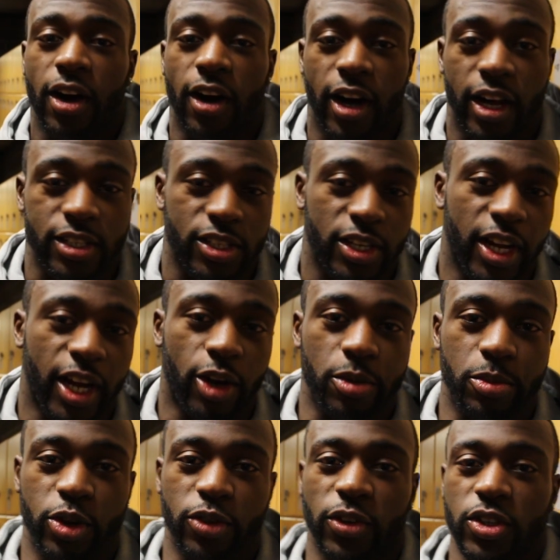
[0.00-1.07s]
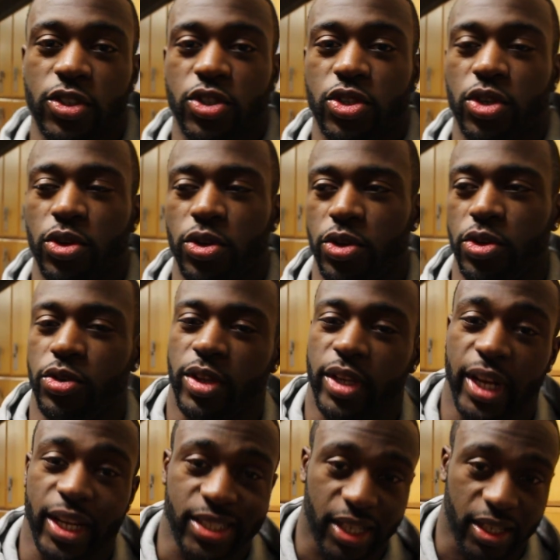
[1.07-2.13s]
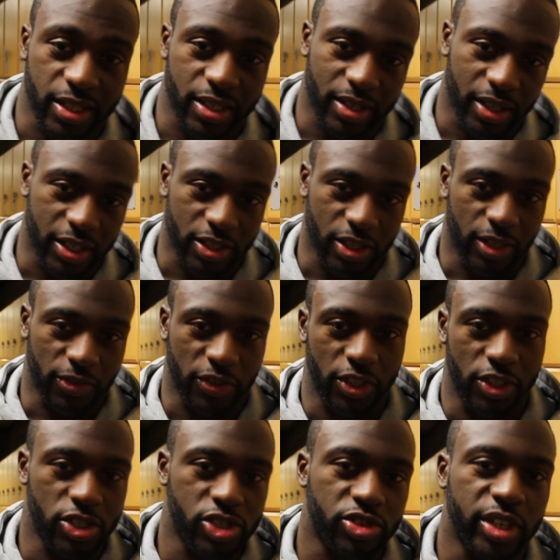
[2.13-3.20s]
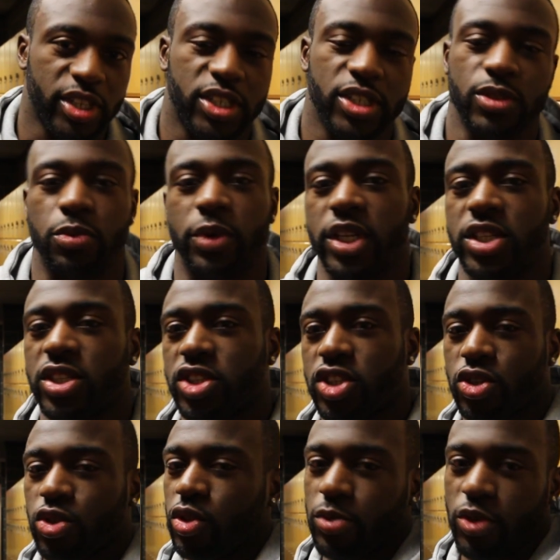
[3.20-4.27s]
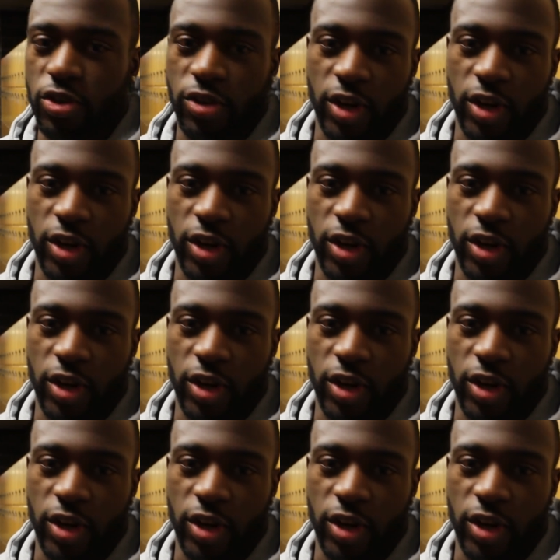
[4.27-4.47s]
All right, so now we move on to the next exercise after the stretches, which are just normal